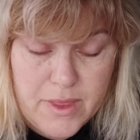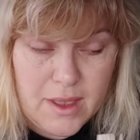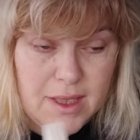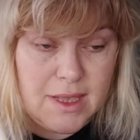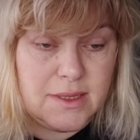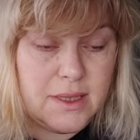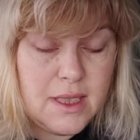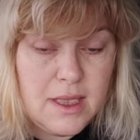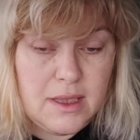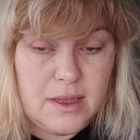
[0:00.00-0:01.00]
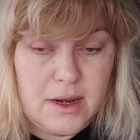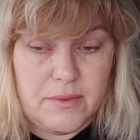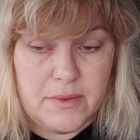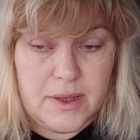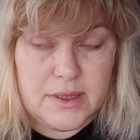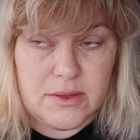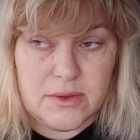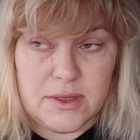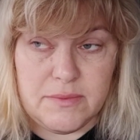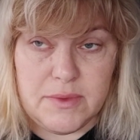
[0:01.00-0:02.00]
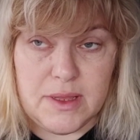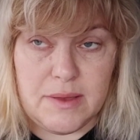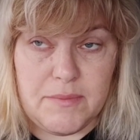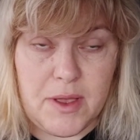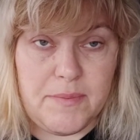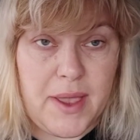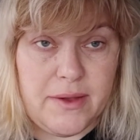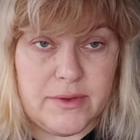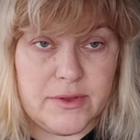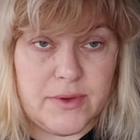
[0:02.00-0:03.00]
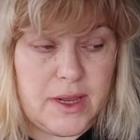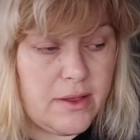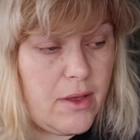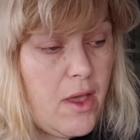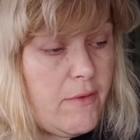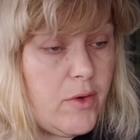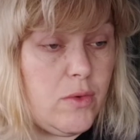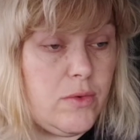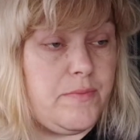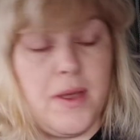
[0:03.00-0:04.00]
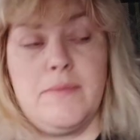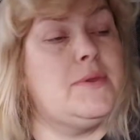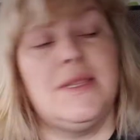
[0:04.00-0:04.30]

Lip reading: I guess, it's not something that my parents really go, well, Mum and